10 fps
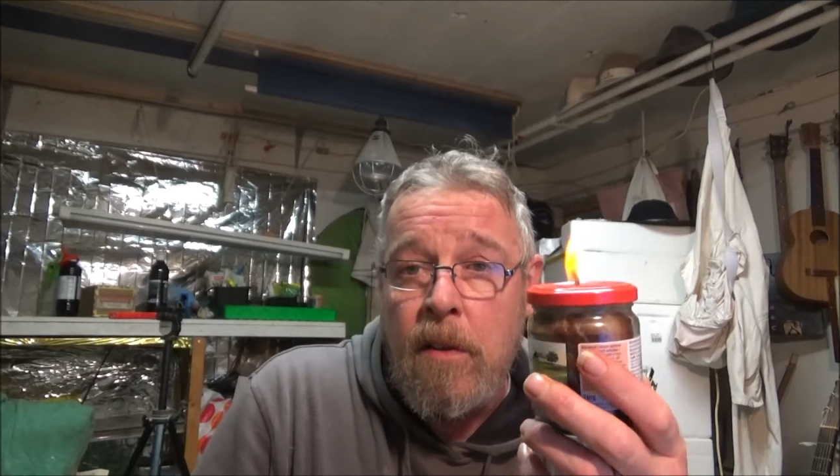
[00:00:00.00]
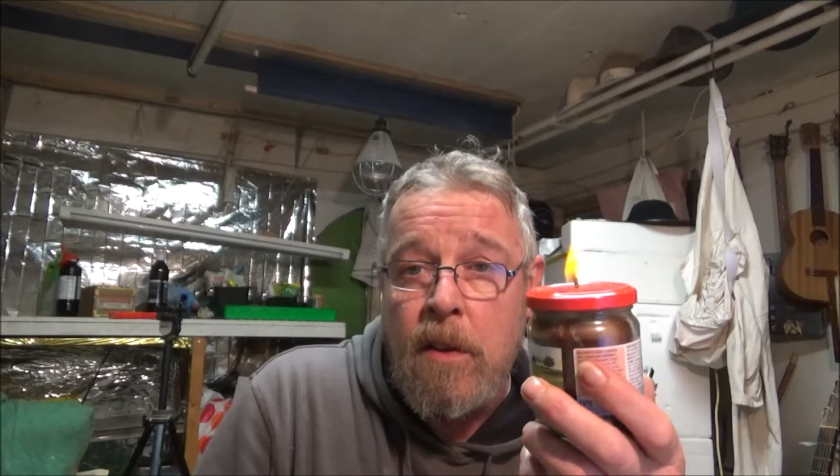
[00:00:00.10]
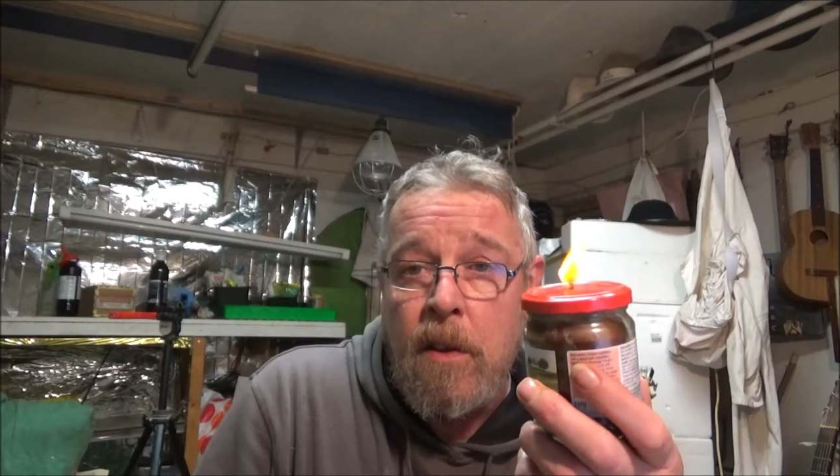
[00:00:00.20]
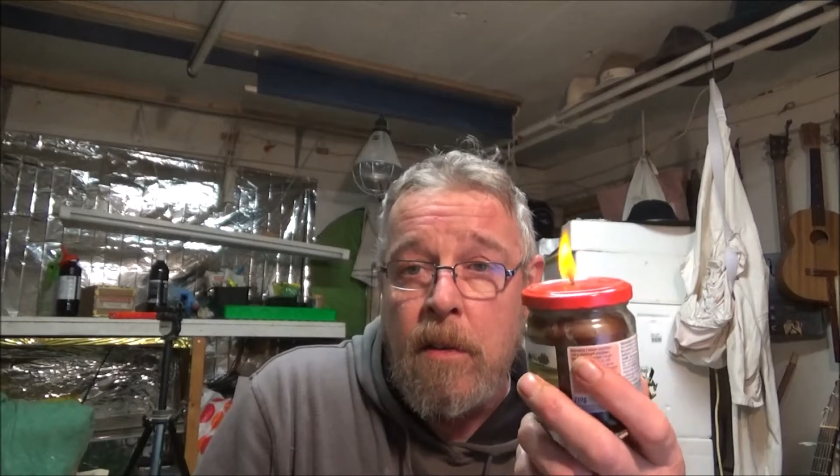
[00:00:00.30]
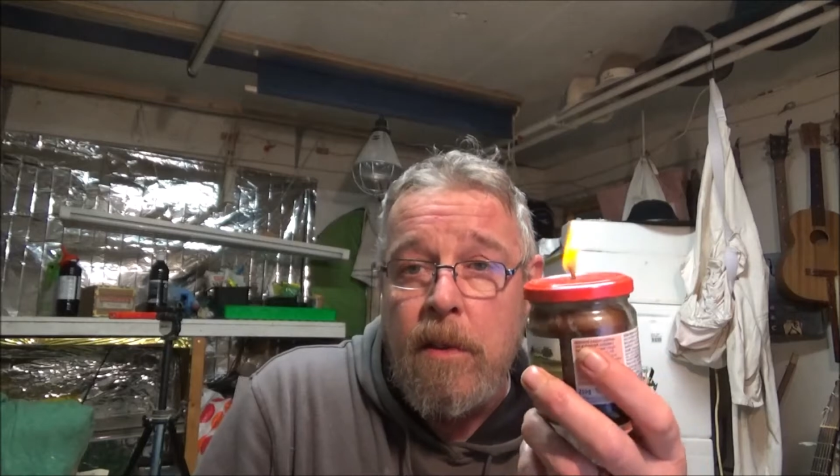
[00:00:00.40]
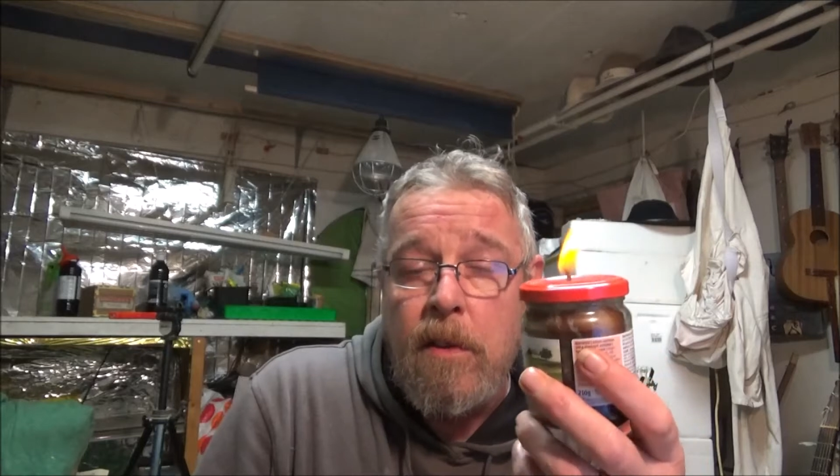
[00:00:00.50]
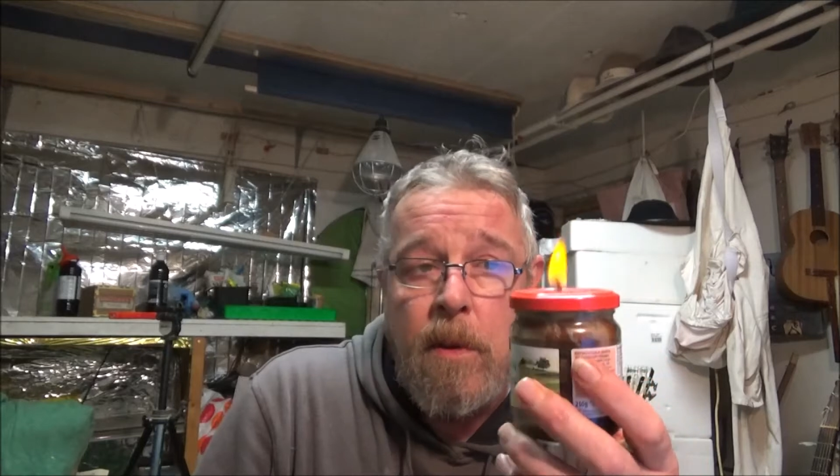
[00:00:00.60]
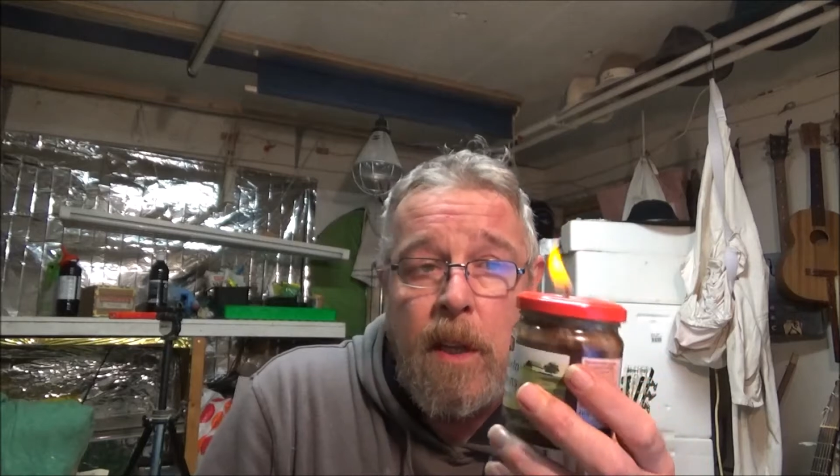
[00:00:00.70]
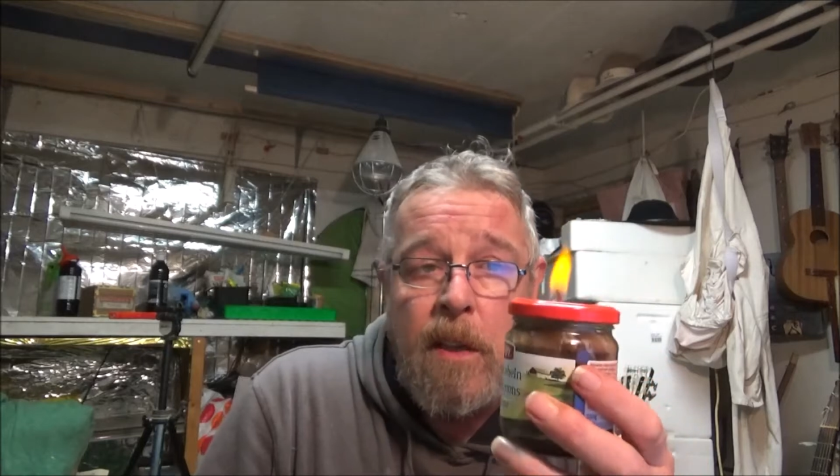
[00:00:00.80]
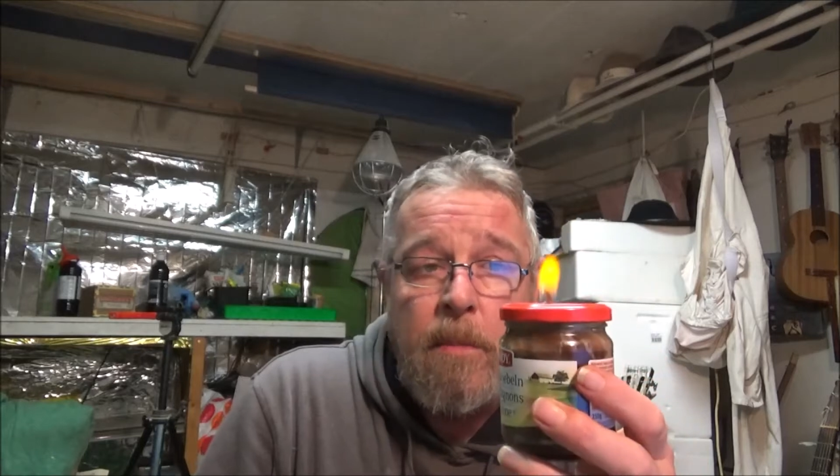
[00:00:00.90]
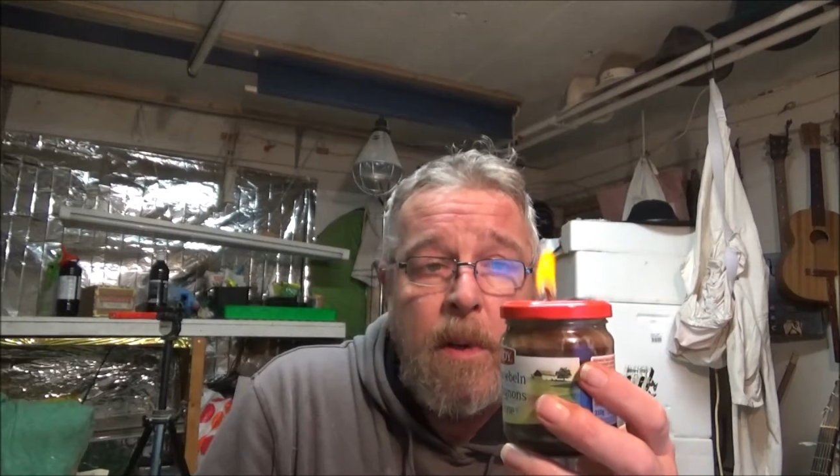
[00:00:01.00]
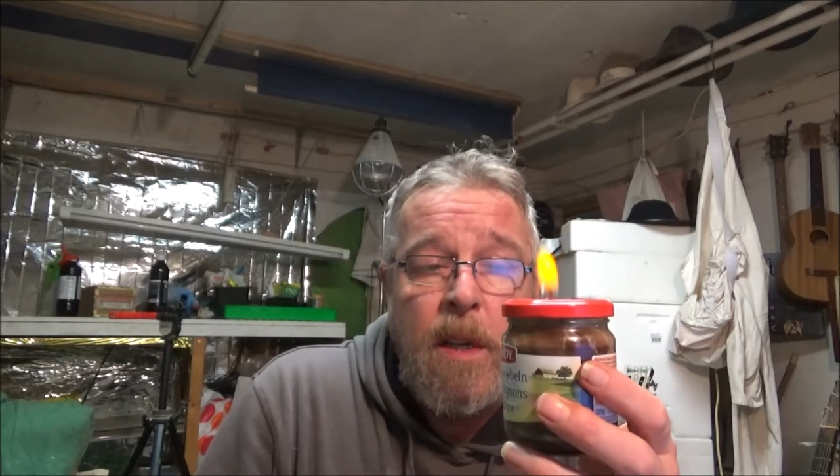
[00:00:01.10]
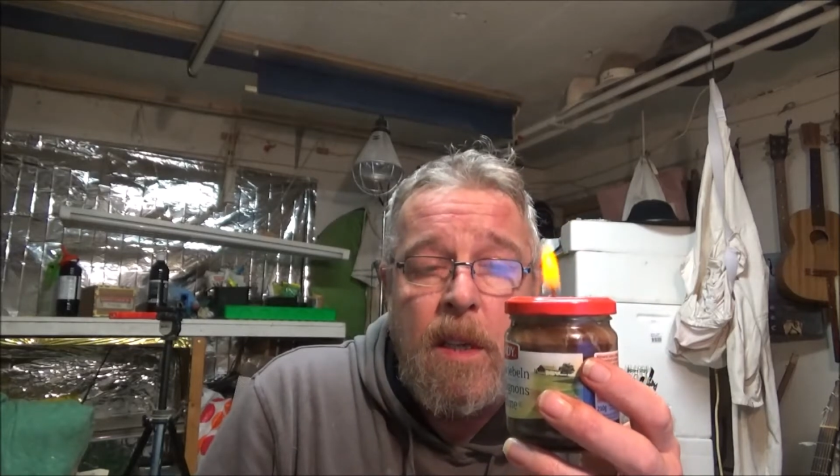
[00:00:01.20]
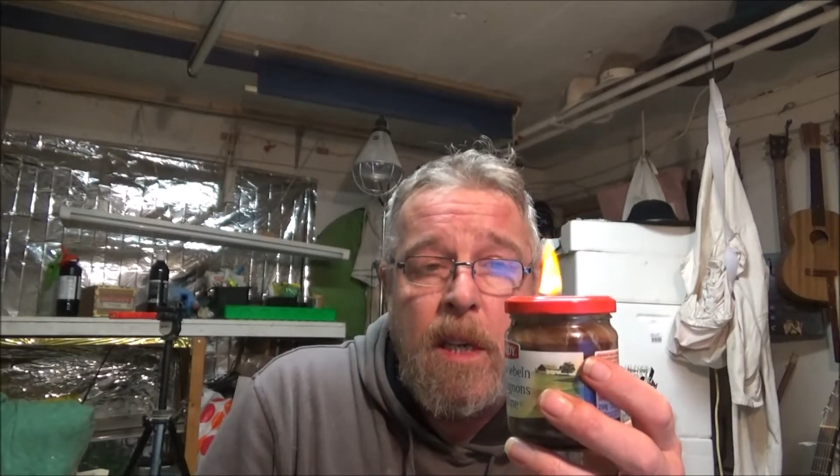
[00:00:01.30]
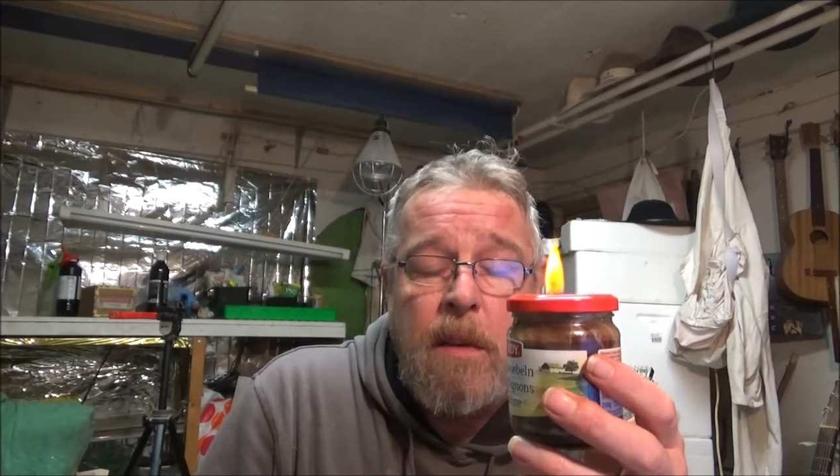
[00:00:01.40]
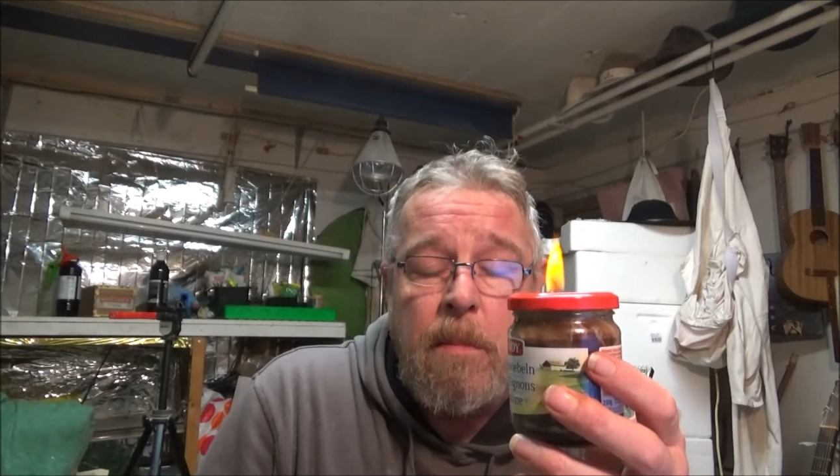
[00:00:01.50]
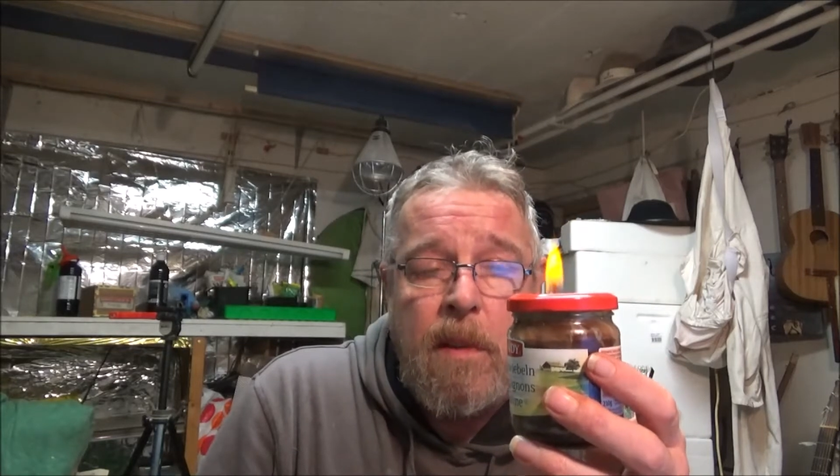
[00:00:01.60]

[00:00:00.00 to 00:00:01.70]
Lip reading: stoves as well, and it's pretty cheap.